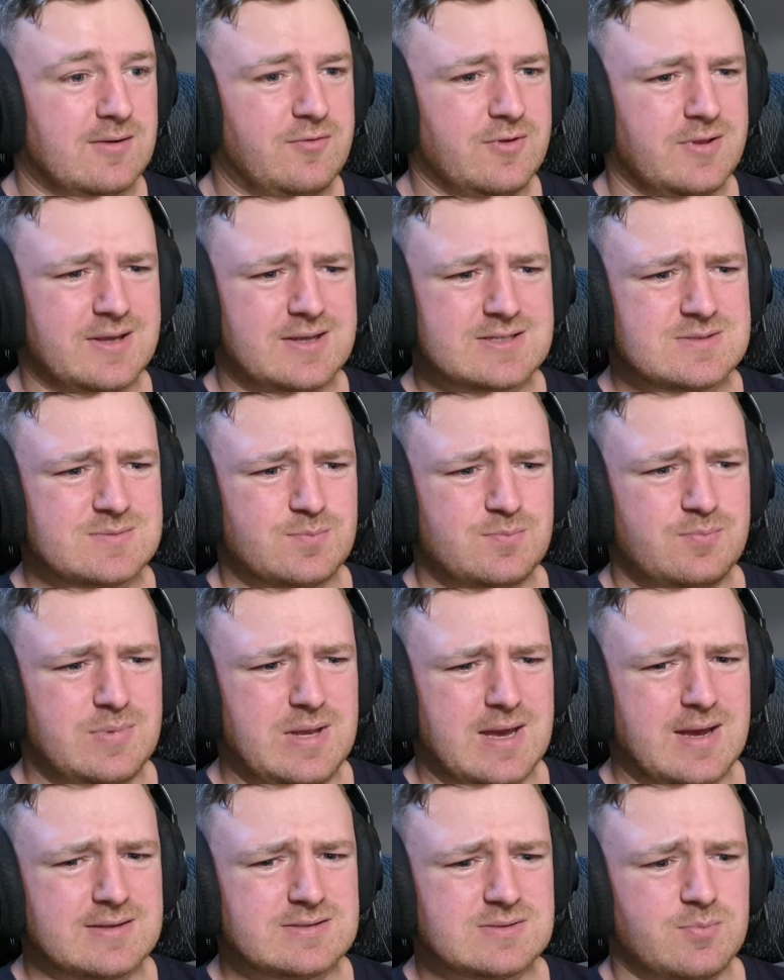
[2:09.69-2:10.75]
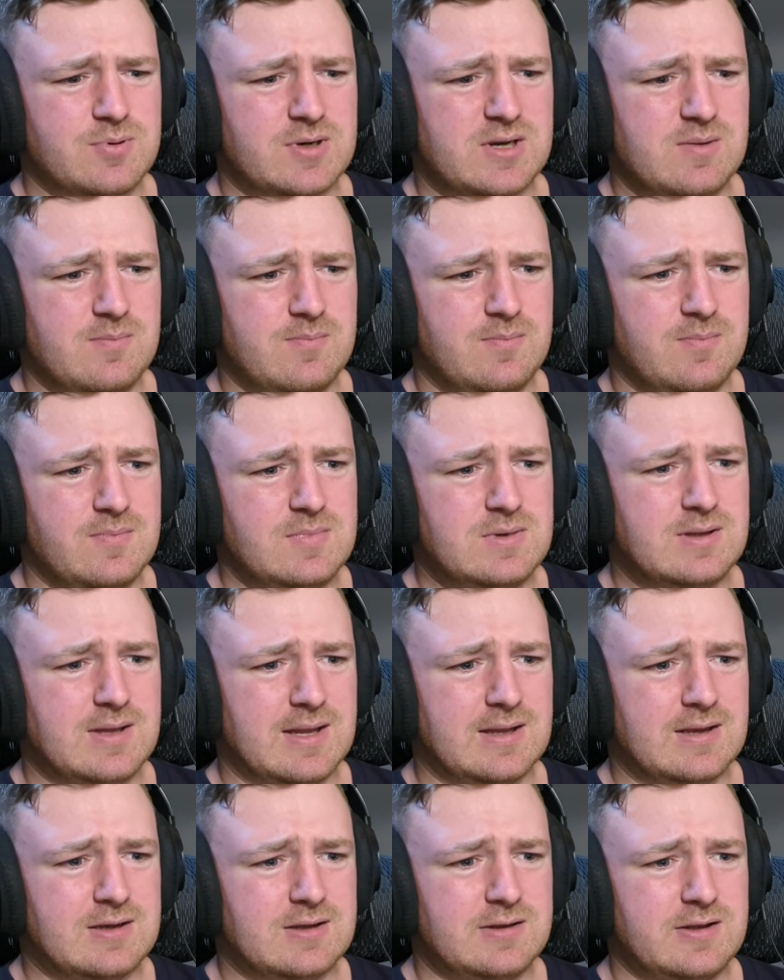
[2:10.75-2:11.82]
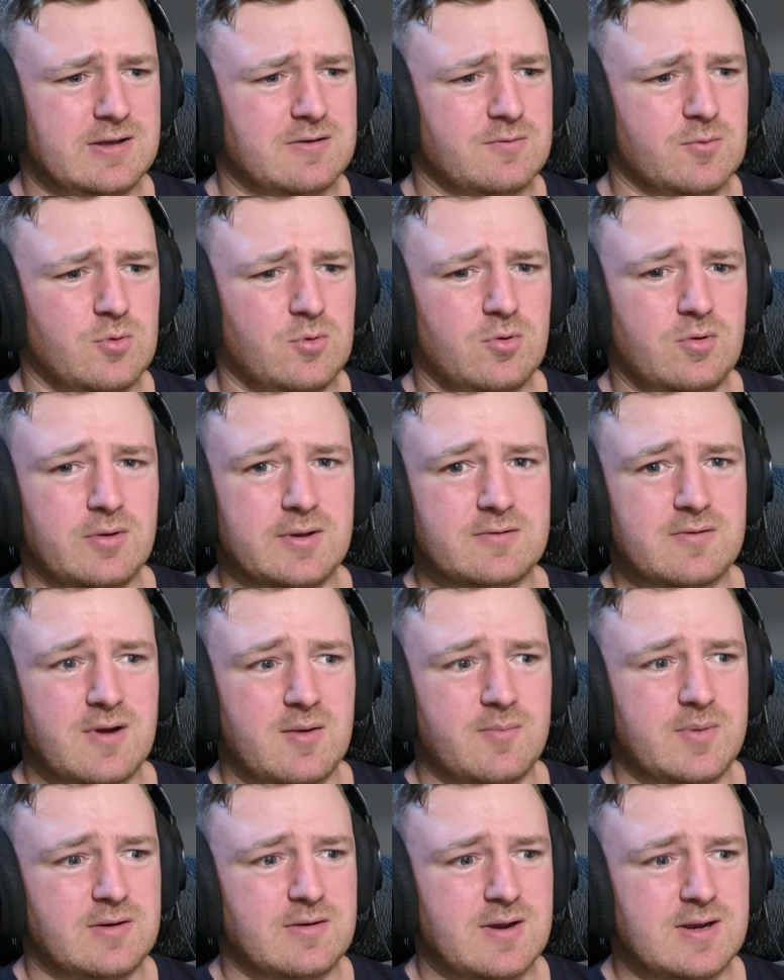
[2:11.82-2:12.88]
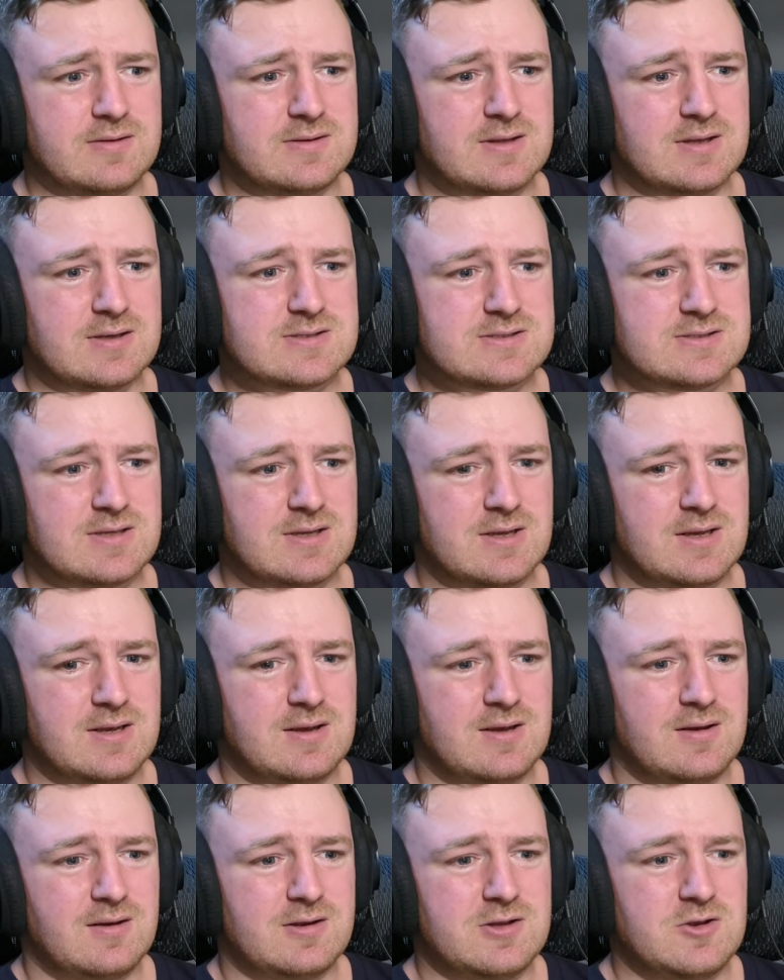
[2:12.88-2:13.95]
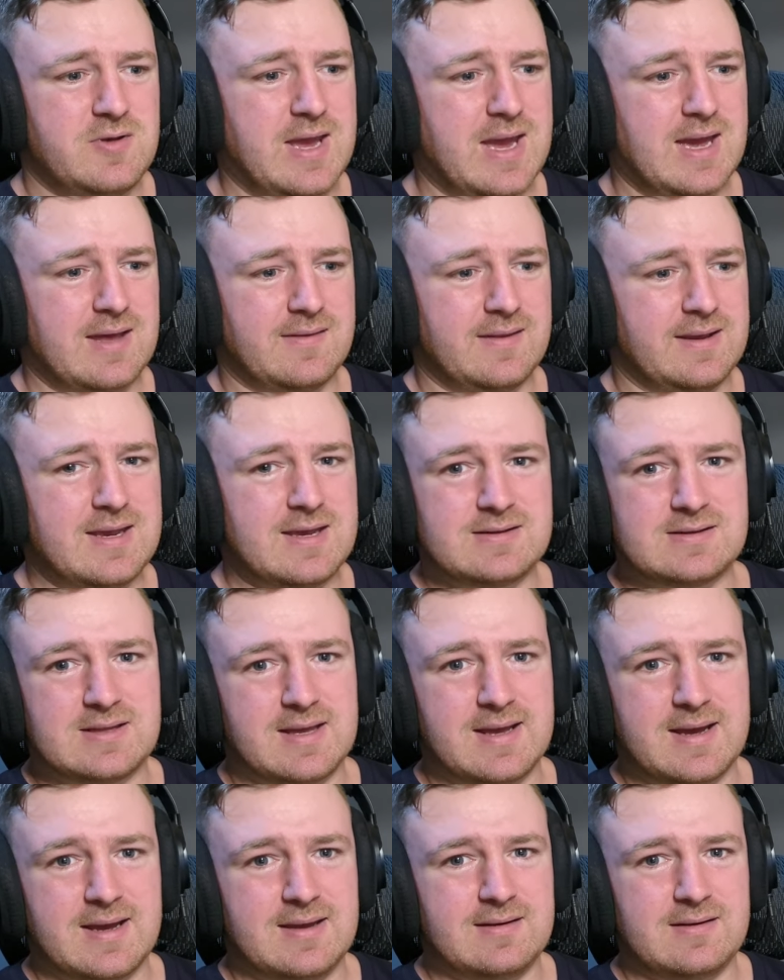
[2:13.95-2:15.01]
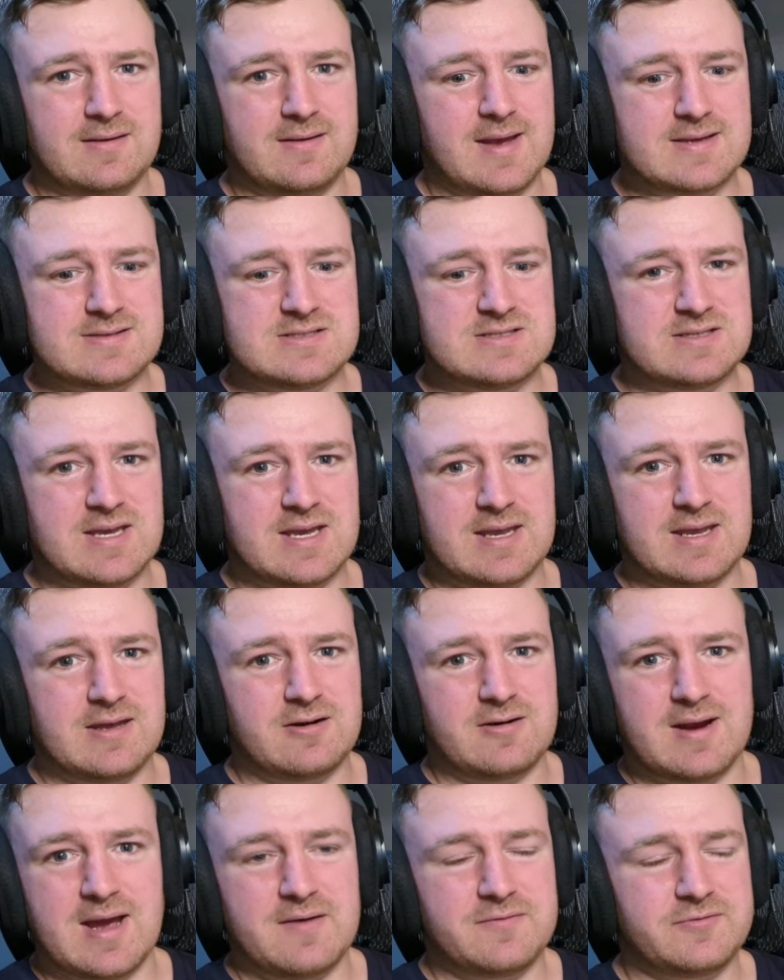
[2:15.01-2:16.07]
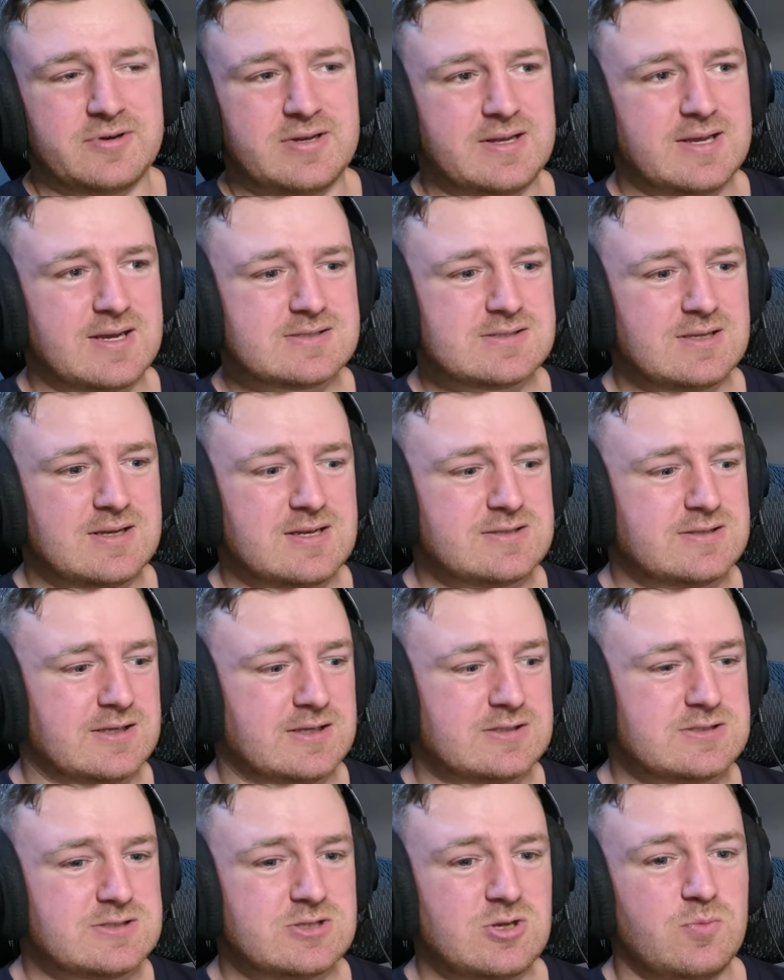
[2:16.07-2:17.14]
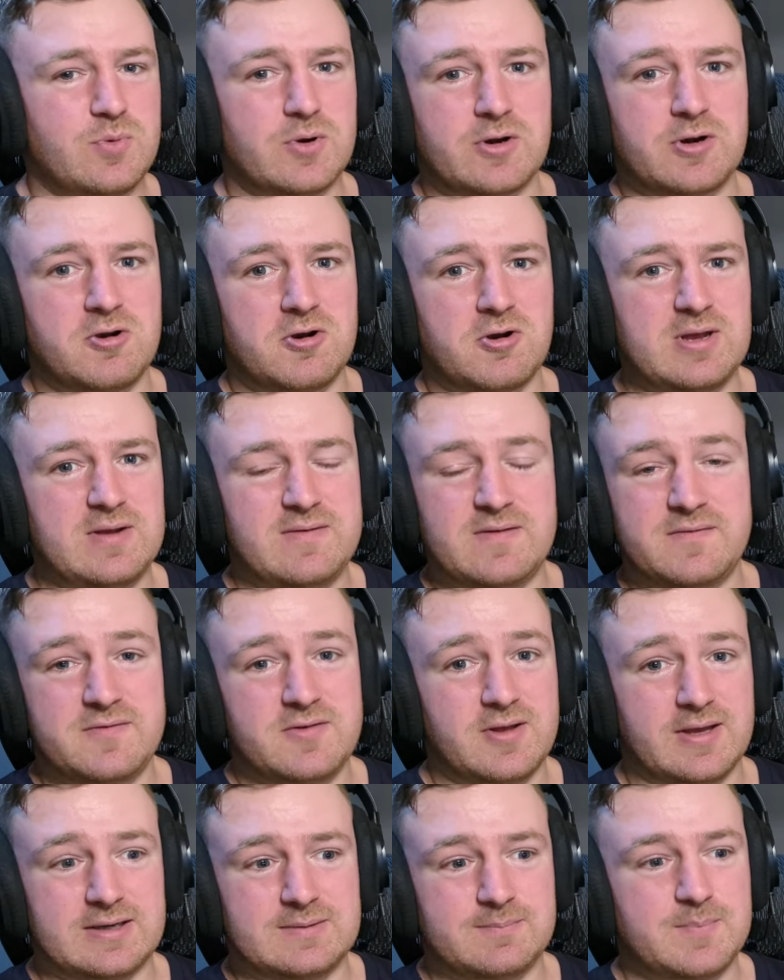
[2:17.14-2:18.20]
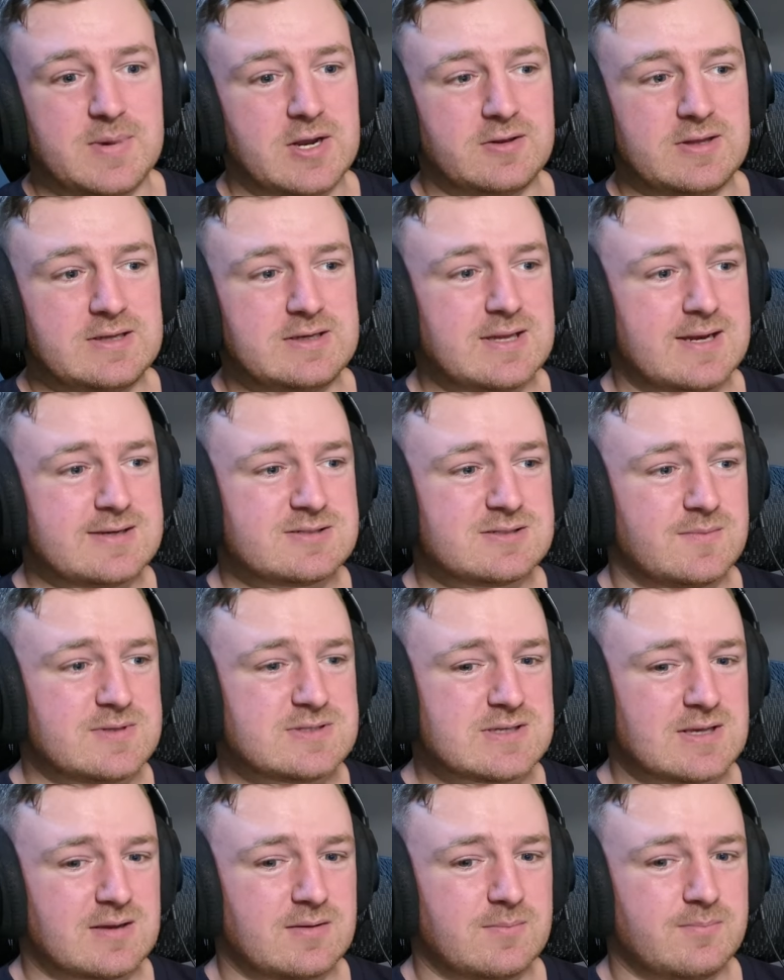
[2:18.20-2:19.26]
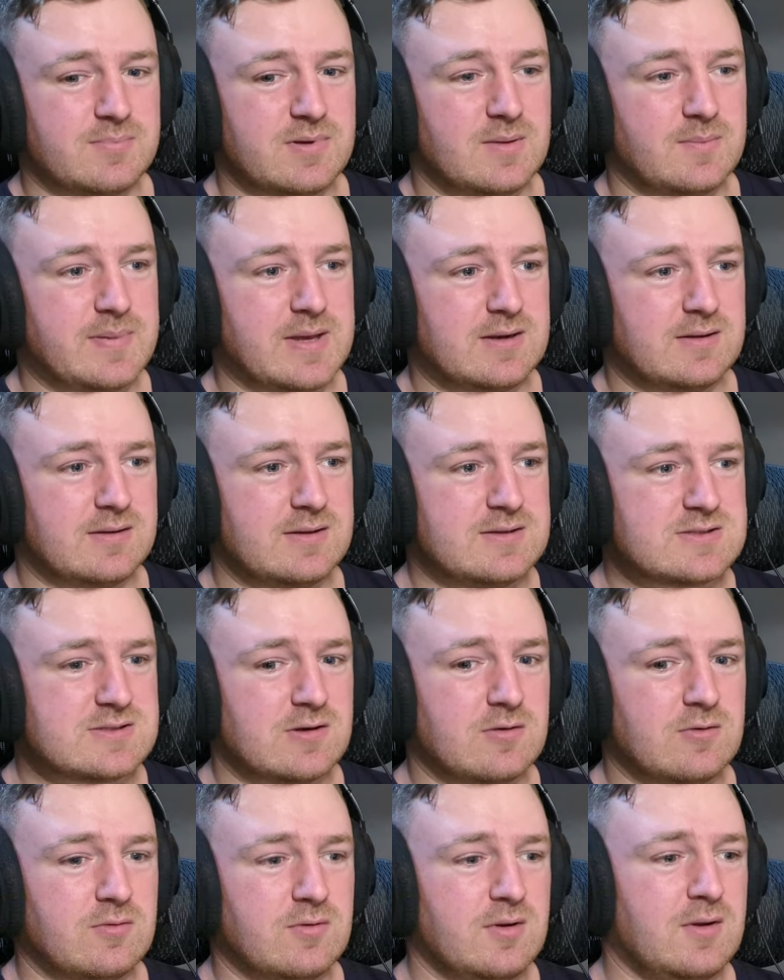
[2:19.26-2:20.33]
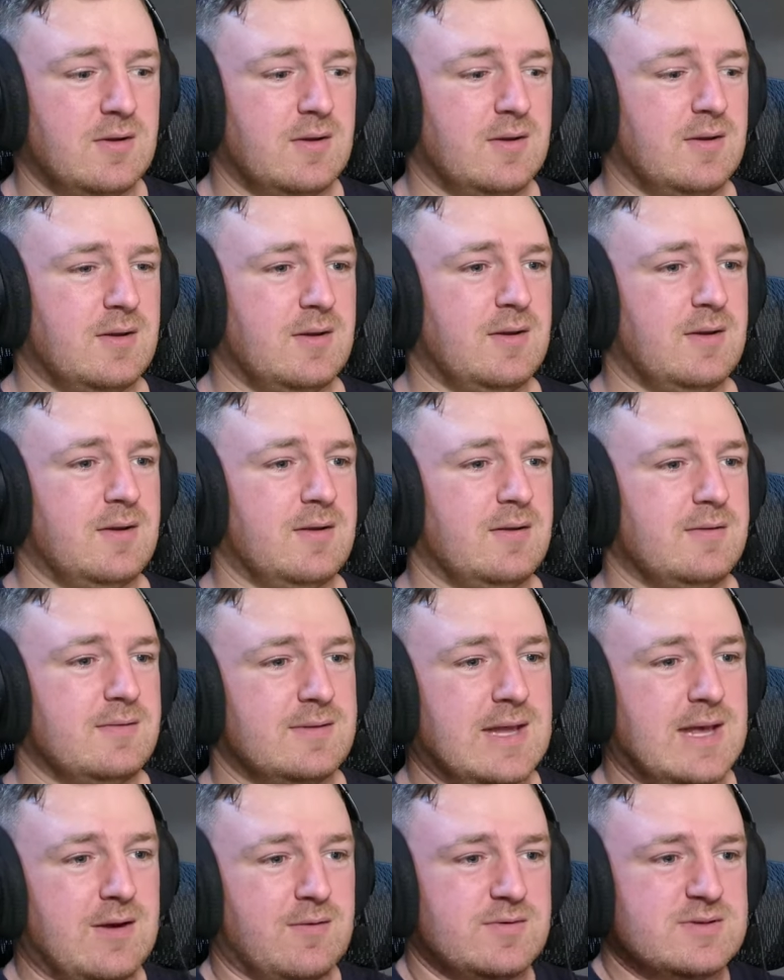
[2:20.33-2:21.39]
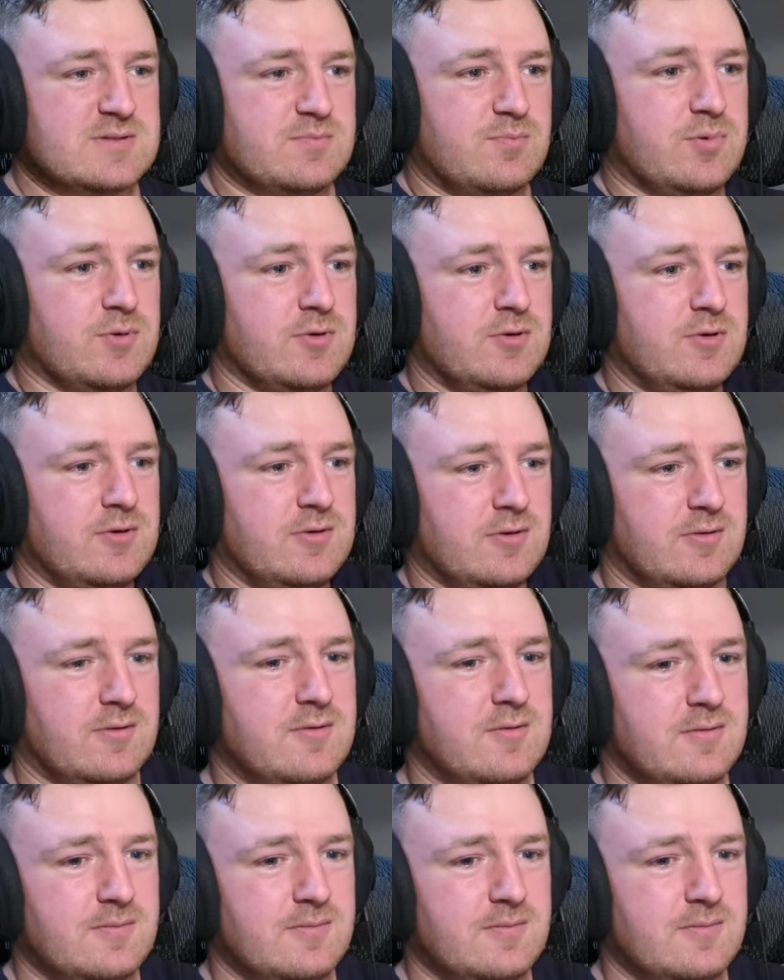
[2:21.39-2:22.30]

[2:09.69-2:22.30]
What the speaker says: I feel like it's pretty. Like clear rule in rugby, right? That's you can't like hit the guy as he's kicking it or after he kicks it. It's like super known. Even if you like barely touch him, it's like a penalty. So that was brutal.